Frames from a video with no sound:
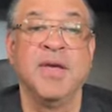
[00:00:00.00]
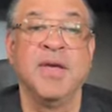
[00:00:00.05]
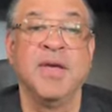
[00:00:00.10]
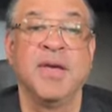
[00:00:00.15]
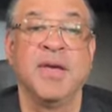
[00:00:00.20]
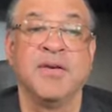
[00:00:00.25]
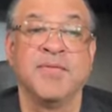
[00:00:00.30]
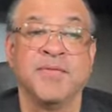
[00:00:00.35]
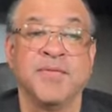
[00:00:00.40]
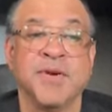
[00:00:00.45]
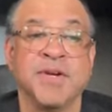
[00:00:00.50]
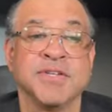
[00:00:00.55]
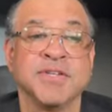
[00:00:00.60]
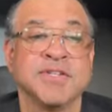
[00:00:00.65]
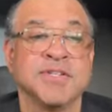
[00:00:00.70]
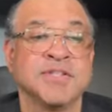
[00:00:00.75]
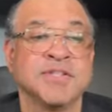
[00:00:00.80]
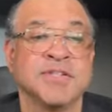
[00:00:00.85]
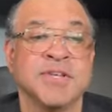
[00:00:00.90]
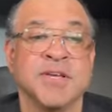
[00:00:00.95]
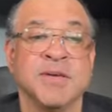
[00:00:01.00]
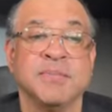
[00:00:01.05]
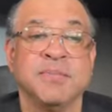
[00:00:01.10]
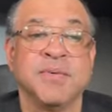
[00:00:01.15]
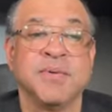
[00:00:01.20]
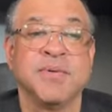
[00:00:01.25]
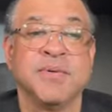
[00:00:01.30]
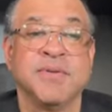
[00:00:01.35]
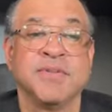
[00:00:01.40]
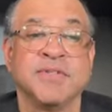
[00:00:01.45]
A fresh
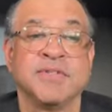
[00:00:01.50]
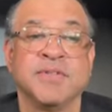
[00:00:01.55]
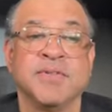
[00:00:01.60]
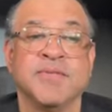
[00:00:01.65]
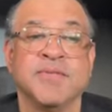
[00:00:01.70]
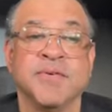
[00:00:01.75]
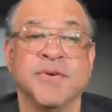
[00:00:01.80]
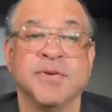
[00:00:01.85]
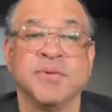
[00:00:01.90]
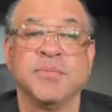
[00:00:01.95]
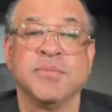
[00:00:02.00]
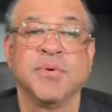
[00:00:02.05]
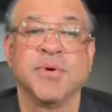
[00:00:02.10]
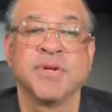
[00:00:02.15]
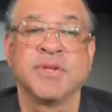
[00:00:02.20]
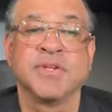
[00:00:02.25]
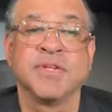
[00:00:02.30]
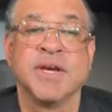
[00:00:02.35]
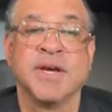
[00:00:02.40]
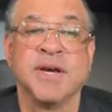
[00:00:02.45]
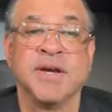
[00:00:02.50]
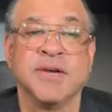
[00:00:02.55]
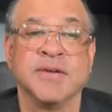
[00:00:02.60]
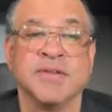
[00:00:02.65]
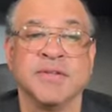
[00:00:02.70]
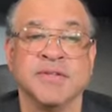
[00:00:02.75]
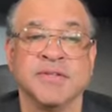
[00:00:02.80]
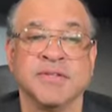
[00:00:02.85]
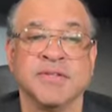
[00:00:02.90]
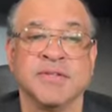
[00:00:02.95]
example is the firm worked
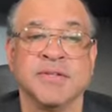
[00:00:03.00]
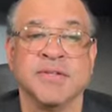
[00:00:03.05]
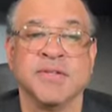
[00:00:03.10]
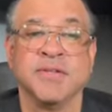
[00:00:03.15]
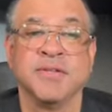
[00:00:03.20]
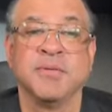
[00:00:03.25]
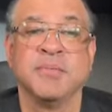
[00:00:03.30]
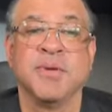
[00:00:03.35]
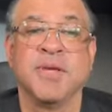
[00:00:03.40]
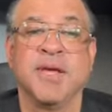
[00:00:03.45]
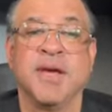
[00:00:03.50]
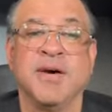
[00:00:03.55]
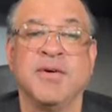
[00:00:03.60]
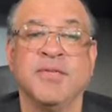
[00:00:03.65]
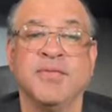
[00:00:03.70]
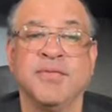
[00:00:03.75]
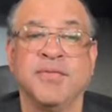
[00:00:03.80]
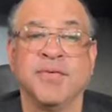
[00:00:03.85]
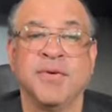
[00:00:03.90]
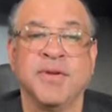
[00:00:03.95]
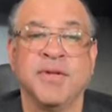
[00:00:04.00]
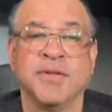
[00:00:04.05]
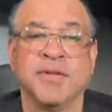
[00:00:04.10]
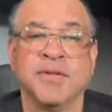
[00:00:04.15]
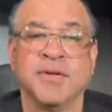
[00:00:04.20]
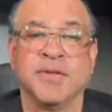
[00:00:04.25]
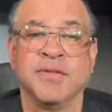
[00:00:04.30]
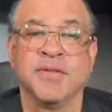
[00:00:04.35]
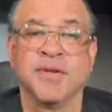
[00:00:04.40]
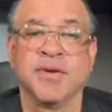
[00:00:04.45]
tirelessly to be out front
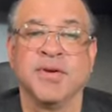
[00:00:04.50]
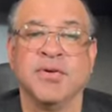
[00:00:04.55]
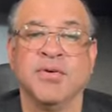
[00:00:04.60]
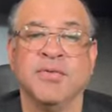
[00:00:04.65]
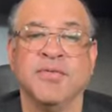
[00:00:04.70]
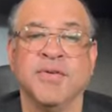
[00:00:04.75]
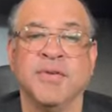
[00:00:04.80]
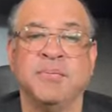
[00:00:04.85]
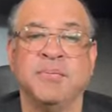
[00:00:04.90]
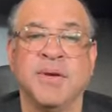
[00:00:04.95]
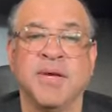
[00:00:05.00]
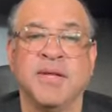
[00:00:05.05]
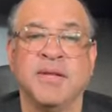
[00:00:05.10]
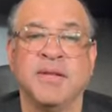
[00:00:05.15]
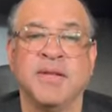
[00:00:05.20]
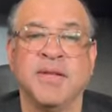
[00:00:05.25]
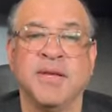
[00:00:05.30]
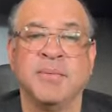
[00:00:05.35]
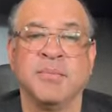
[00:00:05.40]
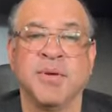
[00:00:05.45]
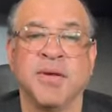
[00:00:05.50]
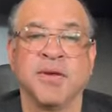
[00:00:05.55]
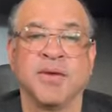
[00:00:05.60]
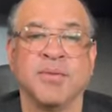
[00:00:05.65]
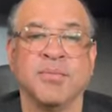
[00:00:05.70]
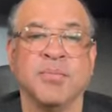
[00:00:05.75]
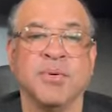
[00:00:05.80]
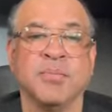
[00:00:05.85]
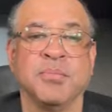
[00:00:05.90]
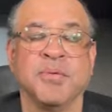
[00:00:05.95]
on the COVID pandemic.
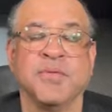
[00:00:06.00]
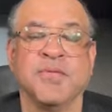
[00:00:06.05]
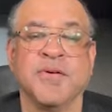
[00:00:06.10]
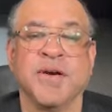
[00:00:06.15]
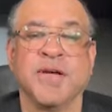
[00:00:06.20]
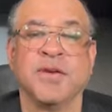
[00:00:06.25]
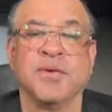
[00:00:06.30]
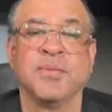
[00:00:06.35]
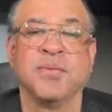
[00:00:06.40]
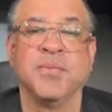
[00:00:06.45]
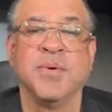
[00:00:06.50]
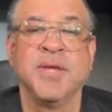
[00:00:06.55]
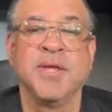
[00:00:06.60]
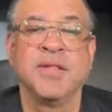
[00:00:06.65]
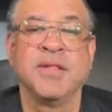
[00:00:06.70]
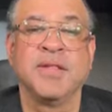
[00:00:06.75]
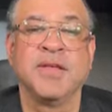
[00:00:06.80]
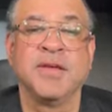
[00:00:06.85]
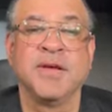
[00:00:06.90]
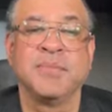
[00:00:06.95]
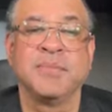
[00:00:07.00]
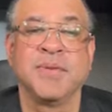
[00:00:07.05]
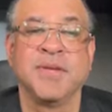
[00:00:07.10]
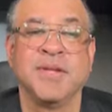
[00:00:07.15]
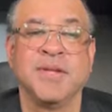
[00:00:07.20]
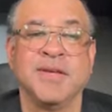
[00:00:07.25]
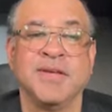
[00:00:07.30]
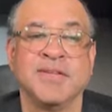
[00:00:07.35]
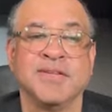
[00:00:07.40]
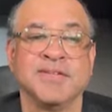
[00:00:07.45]
We provided weekly
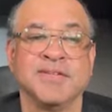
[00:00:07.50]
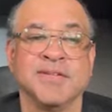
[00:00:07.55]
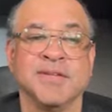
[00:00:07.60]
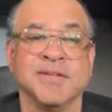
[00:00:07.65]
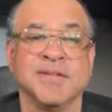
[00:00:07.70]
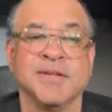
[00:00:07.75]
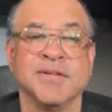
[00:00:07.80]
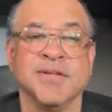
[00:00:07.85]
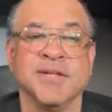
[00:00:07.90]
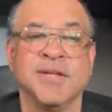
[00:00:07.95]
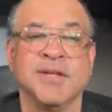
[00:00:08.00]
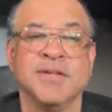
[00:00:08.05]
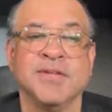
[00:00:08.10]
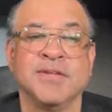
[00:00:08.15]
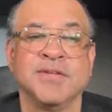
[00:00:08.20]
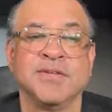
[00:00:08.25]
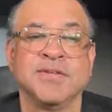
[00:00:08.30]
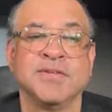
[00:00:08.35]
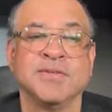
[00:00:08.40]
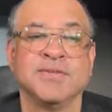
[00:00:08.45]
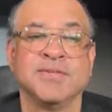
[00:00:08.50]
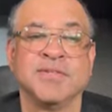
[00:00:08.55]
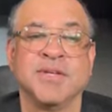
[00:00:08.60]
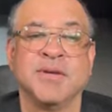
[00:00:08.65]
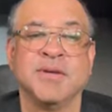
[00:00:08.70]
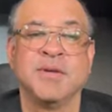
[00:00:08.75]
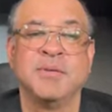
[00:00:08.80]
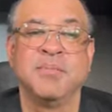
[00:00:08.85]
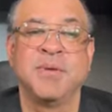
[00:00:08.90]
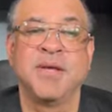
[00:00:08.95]
updates on the legal issues
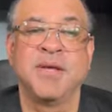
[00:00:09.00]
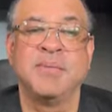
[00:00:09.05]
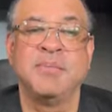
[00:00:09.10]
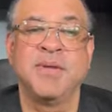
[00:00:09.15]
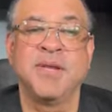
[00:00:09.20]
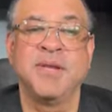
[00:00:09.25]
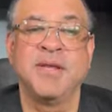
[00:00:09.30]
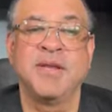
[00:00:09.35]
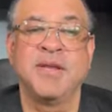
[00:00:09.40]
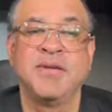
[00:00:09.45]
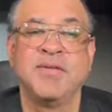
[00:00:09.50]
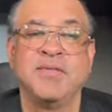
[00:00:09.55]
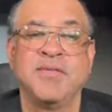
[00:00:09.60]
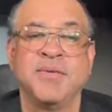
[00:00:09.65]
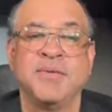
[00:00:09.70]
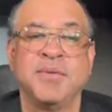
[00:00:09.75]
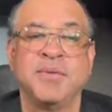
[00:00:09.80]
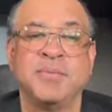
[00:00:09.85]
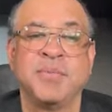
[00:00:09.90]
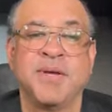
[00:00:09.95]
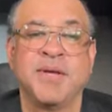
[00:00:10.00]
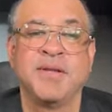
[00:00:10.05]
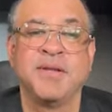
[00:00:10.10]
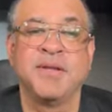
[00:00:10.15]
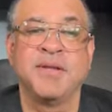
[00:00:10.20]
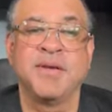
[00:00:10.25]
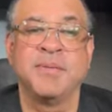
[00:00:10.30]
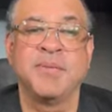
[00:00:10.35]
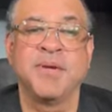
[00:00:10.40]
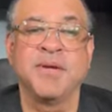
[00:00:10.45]
emanating from the
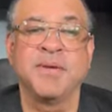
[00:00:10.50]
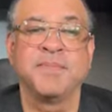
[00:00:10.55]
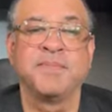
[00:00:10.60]
pandemic,